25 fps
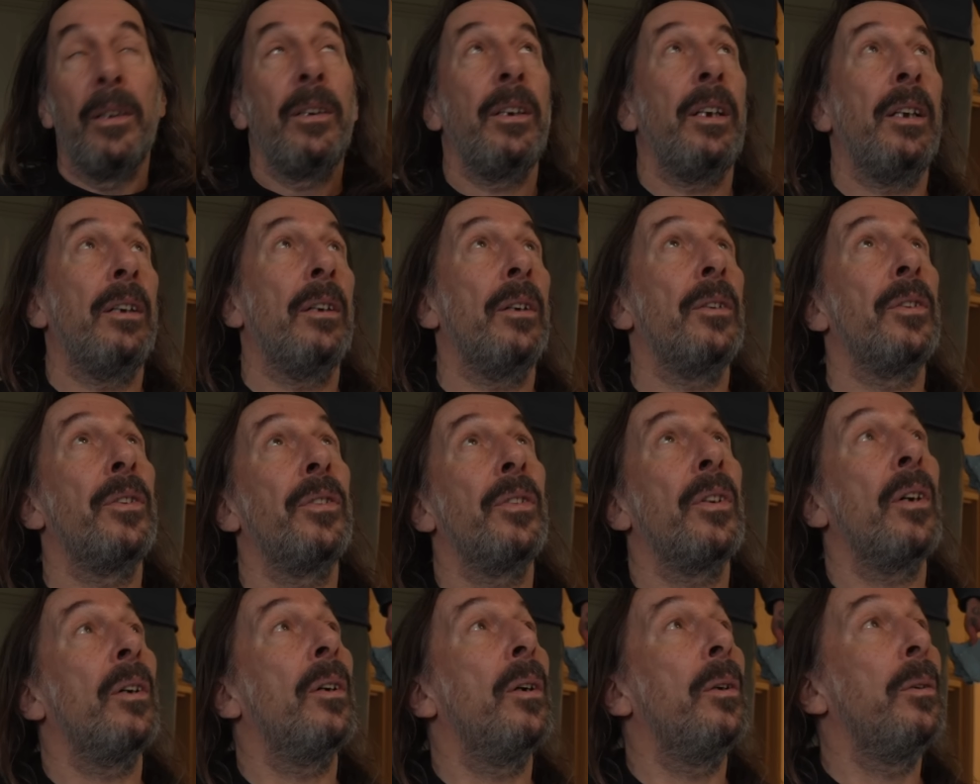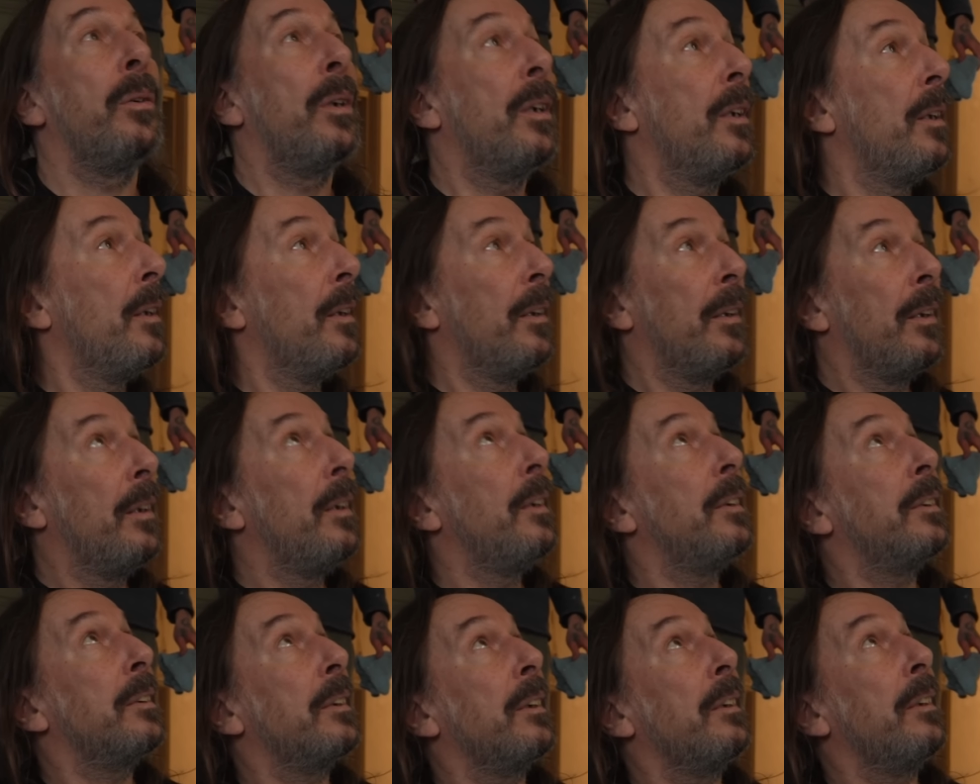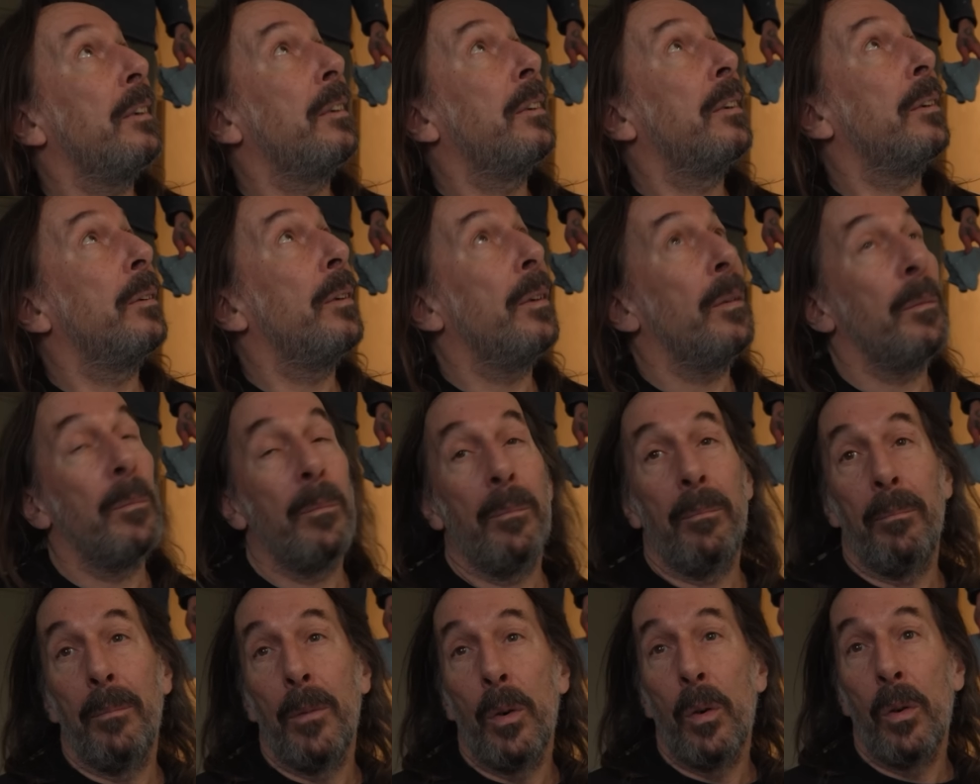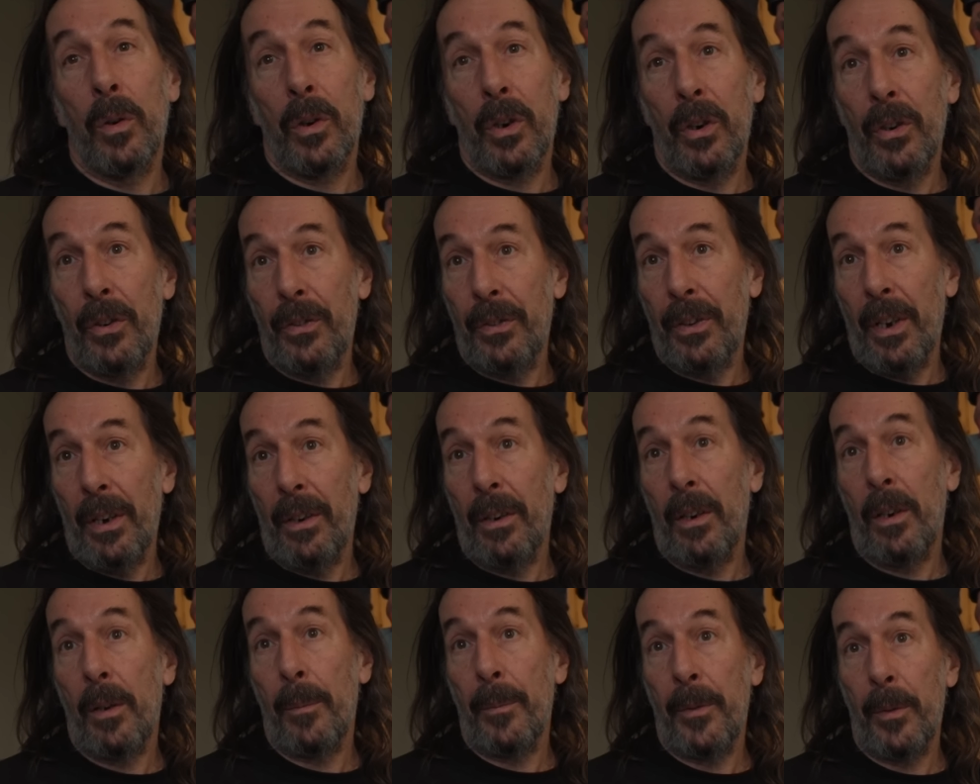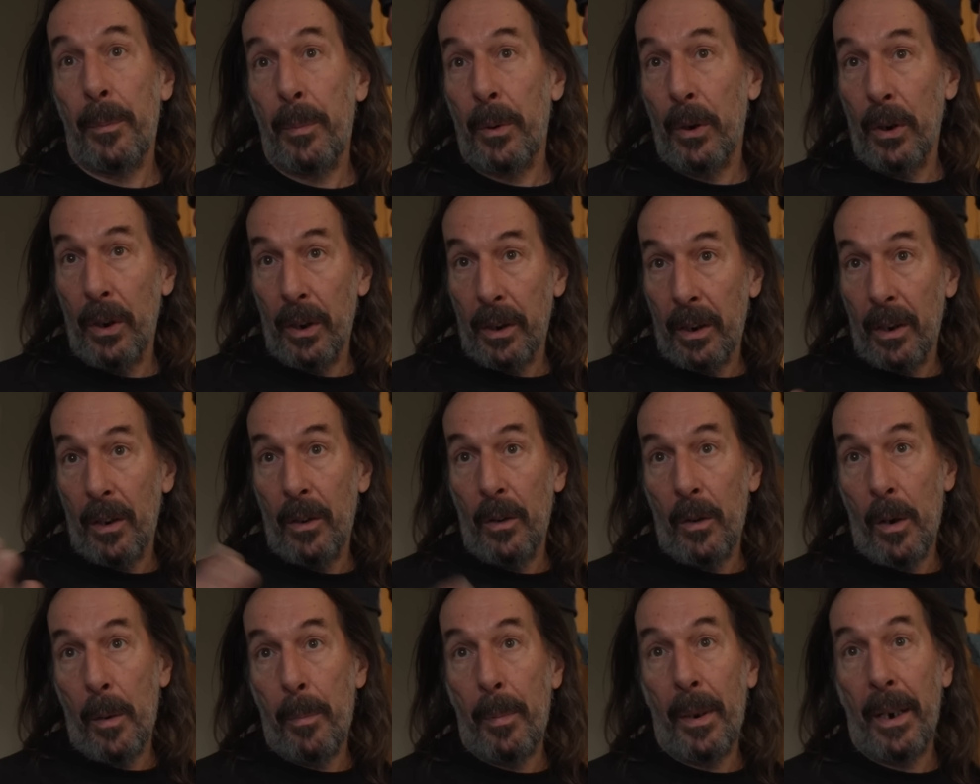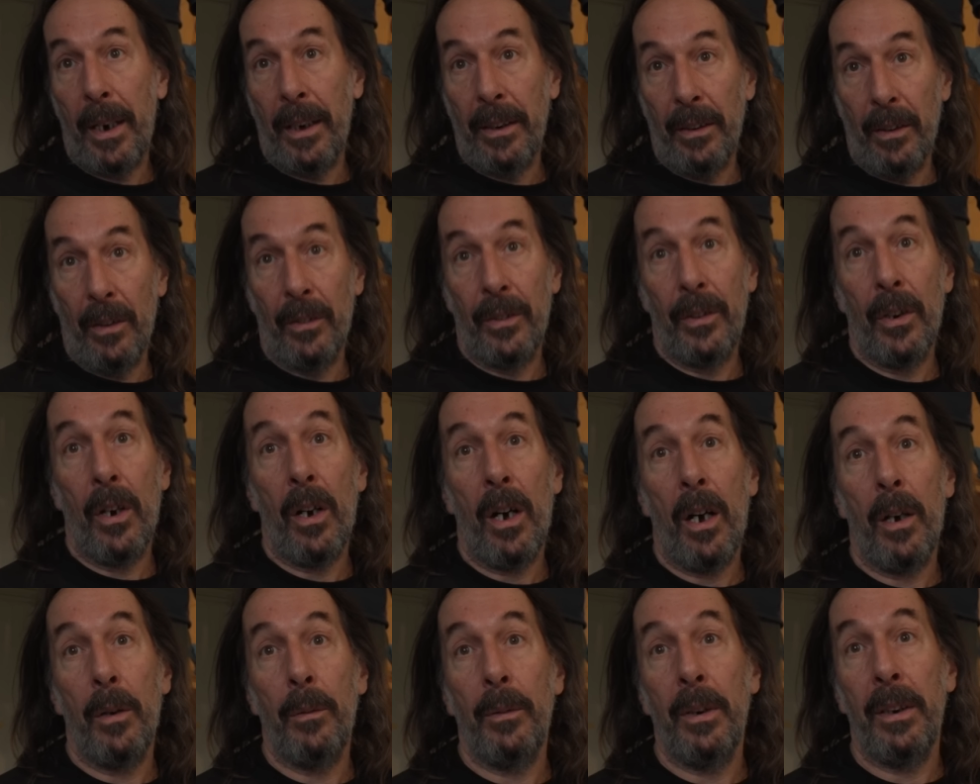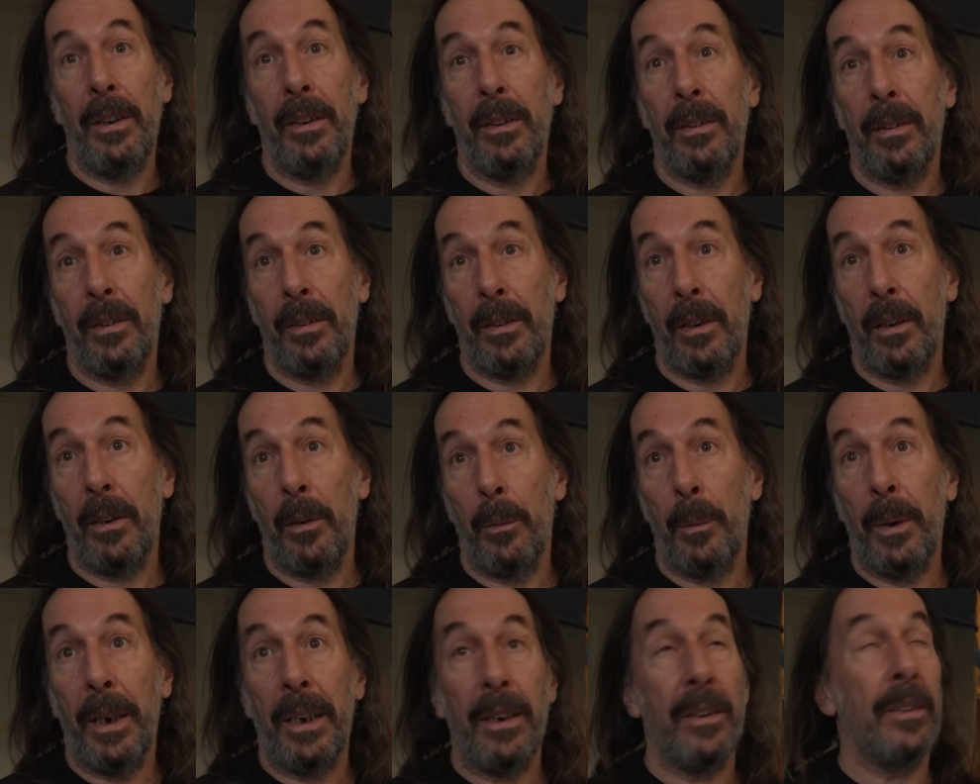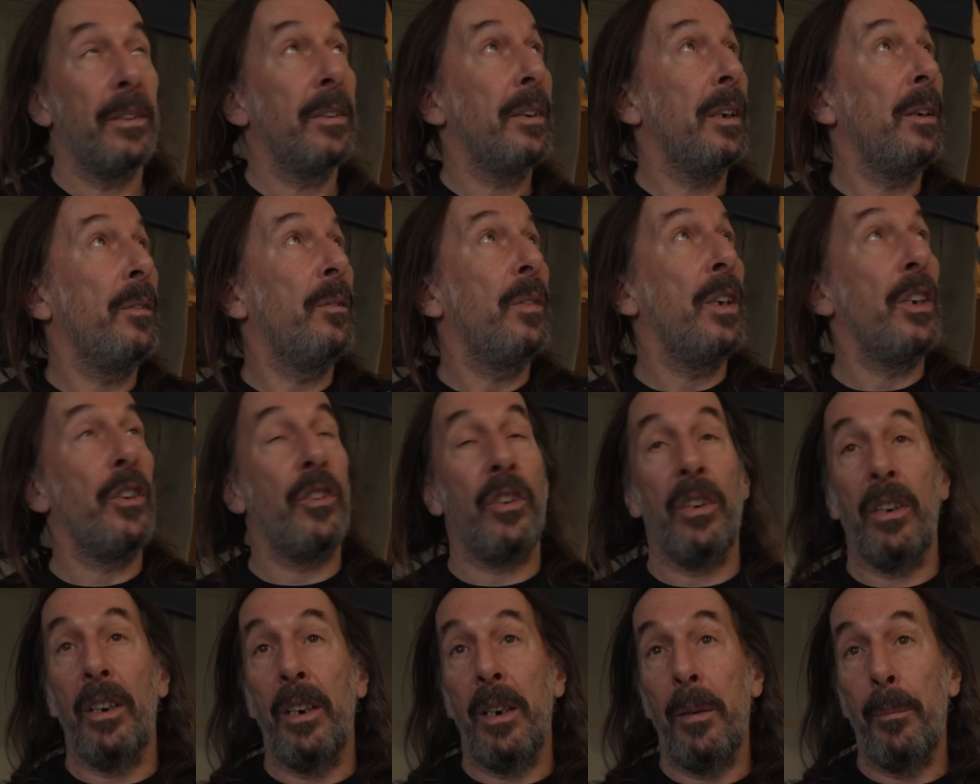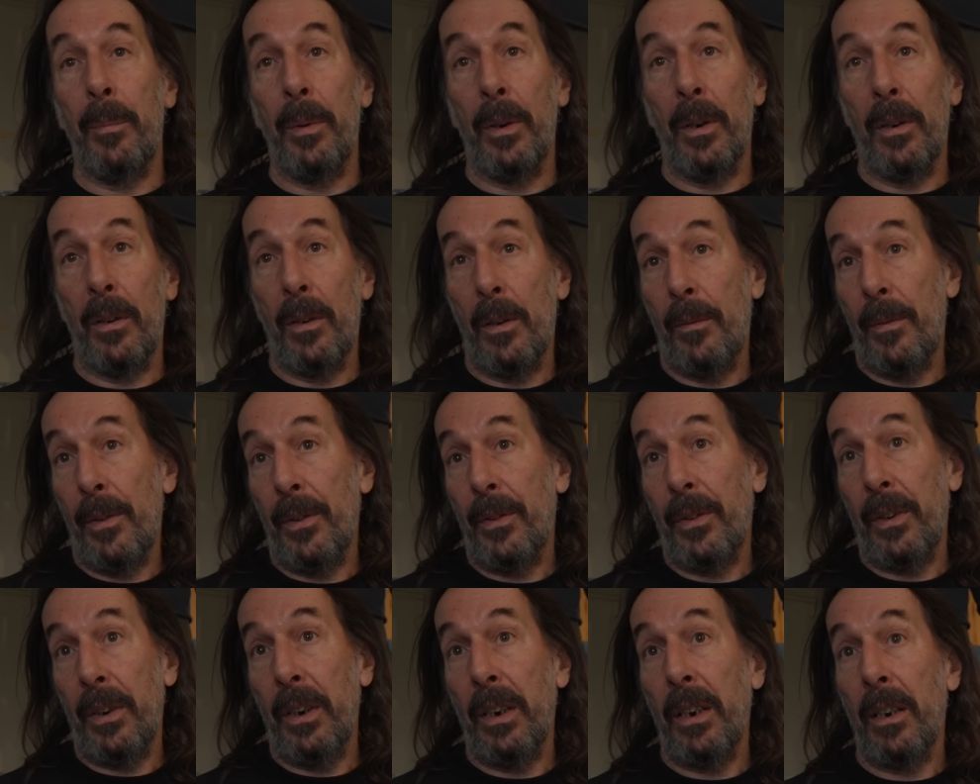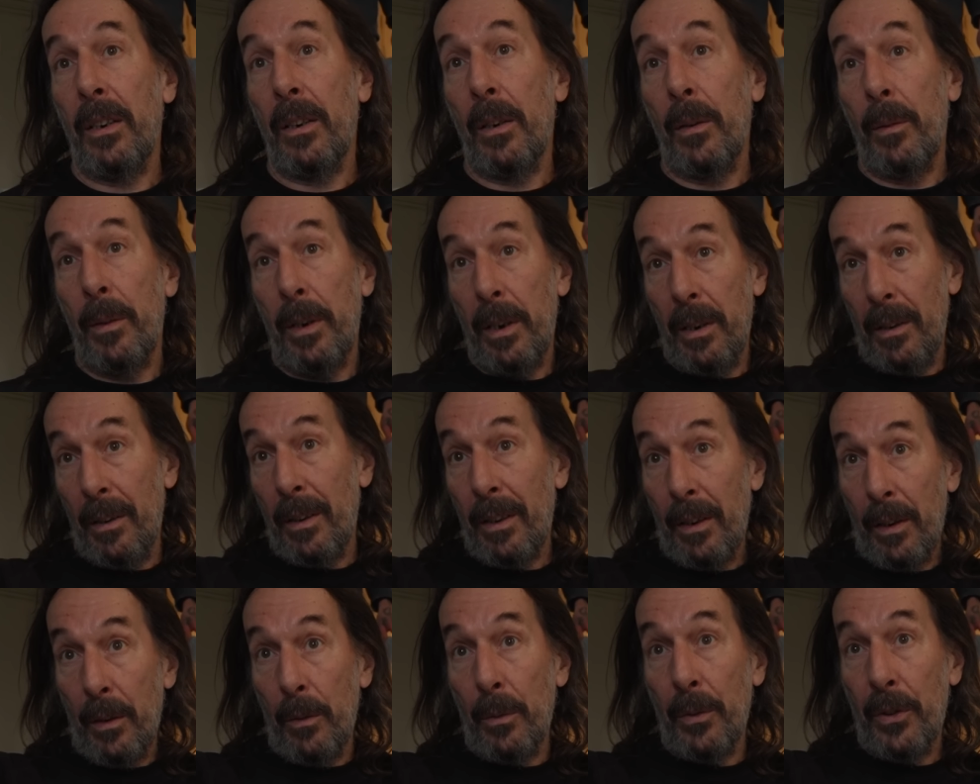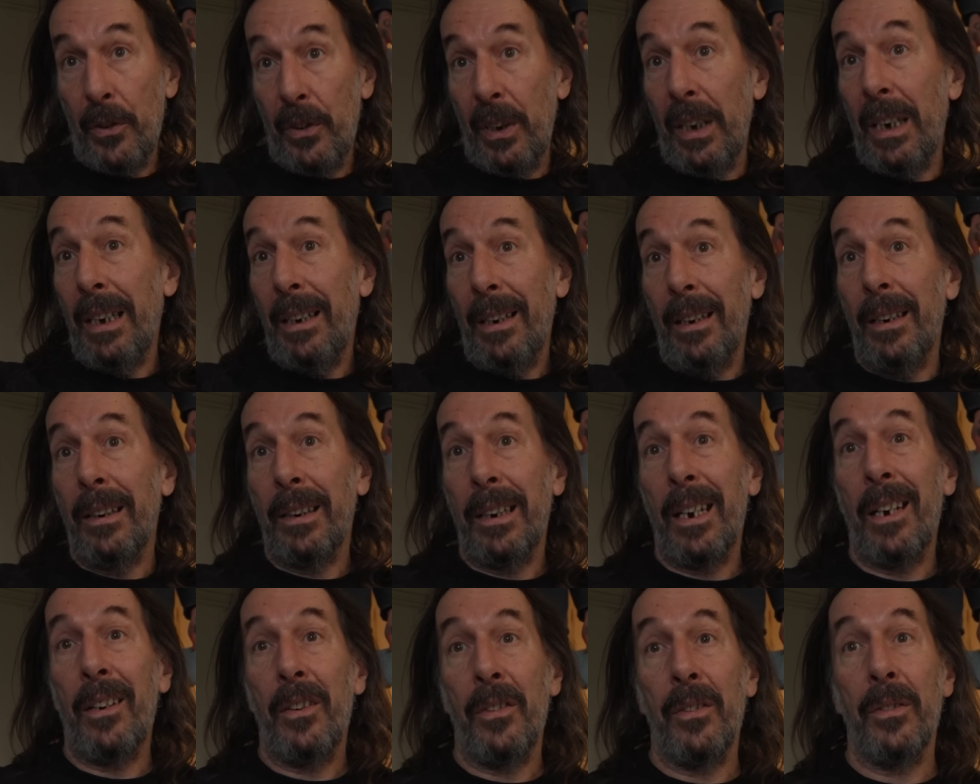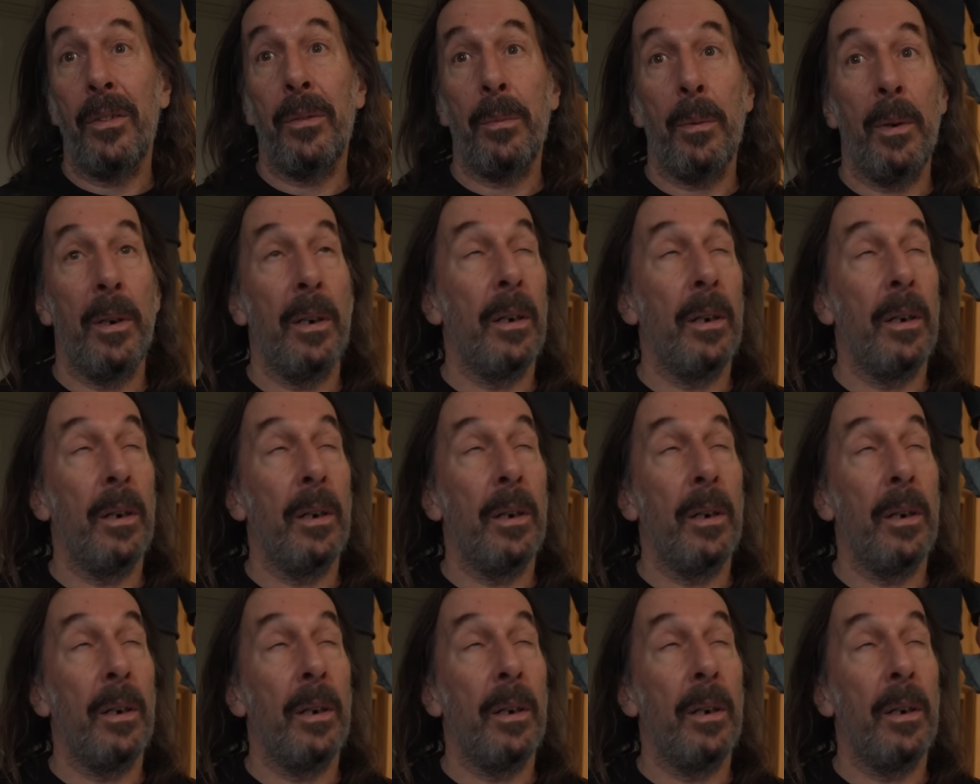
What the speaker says: You know, so it's going to do it more good than harm to put a coat of paint on, not only so that we can see visually, but obviously, you know, it will seal it again as well.